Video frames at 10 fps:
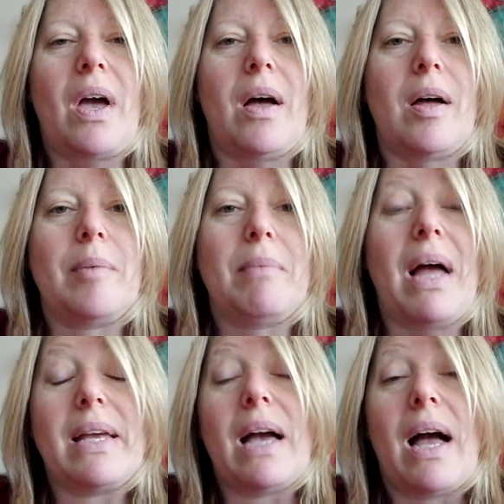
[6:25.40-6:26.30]

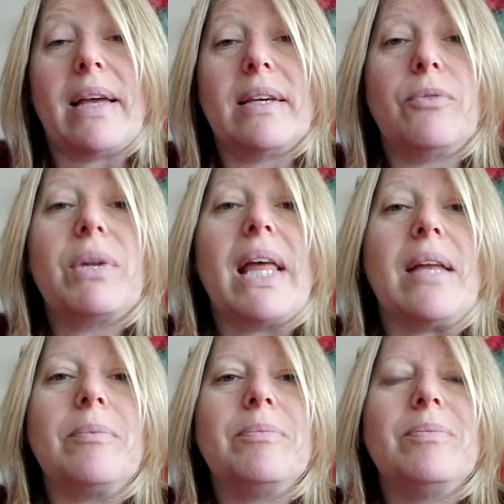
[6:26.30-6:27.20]
I can
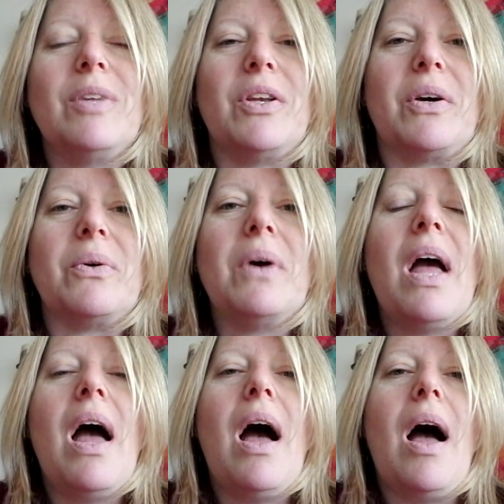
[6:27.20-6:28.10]
relate,
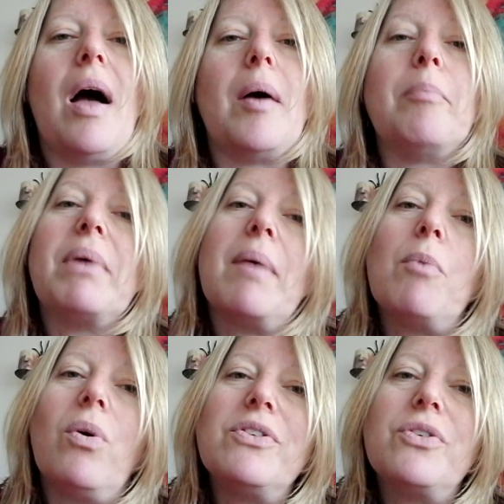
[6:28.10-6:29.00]
but I'm
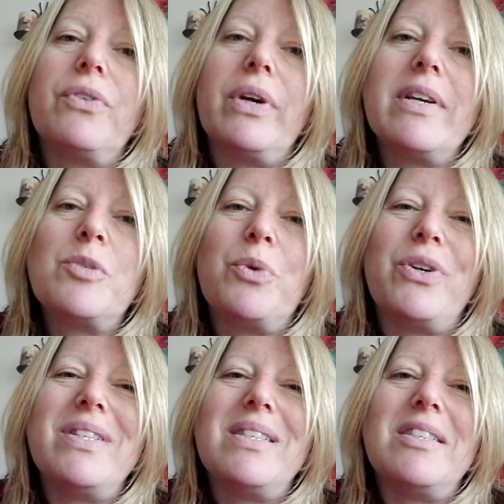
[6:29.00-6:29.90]
also very
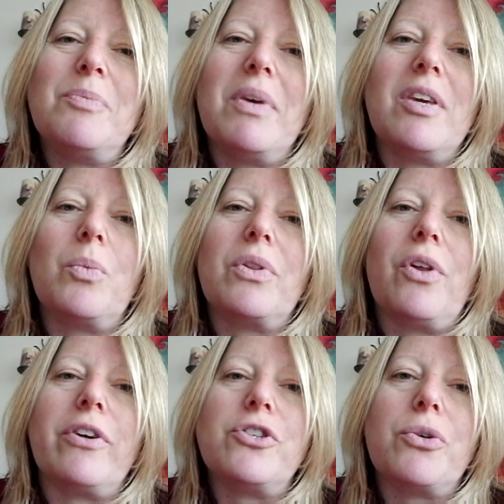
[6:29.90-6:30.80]
experienced in speaking with
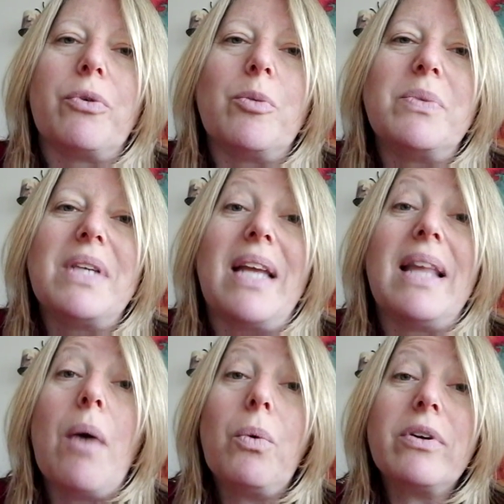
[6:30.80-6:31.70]
larger groups, and
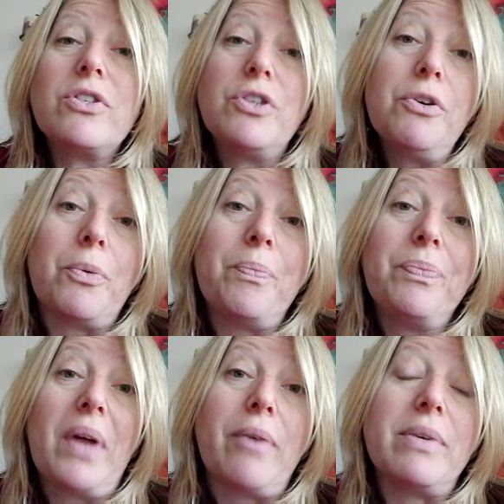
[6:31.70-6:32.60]
that works too.
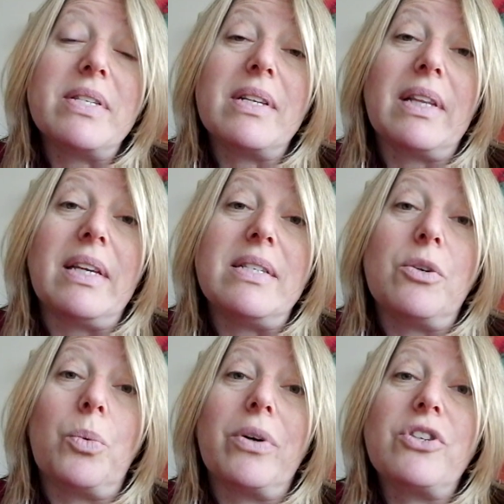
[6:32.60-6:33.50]
I recently did
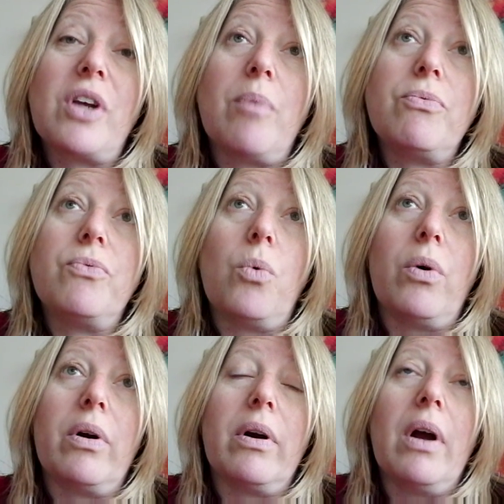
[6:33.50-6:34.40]
a workshop
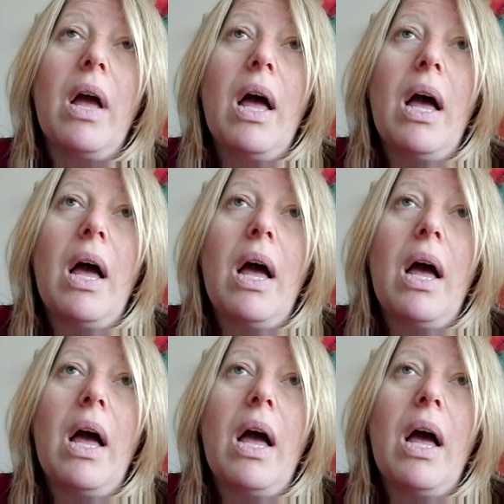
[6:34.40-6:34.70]
for,